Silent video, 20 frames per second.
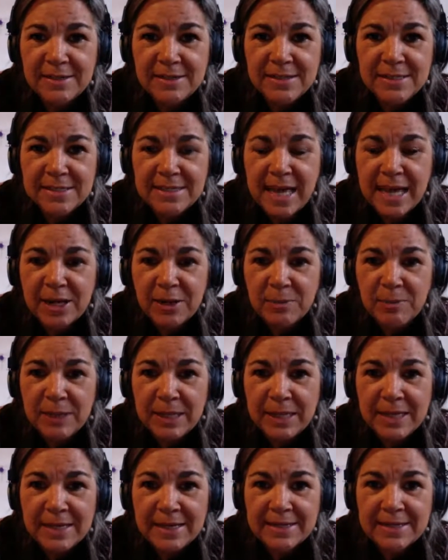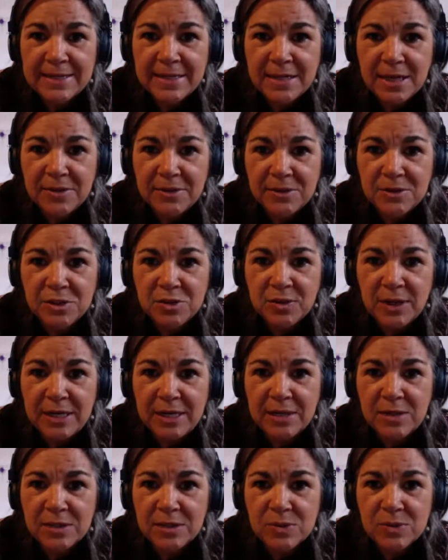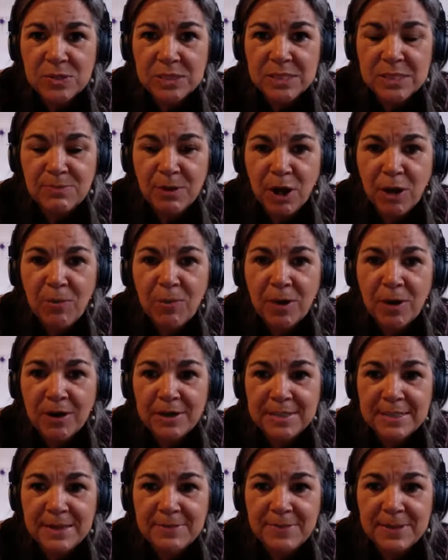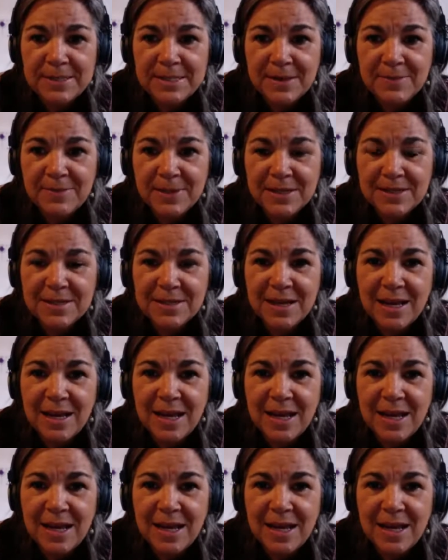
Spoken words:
saddle blankets and other trade goods with smallpox epidemics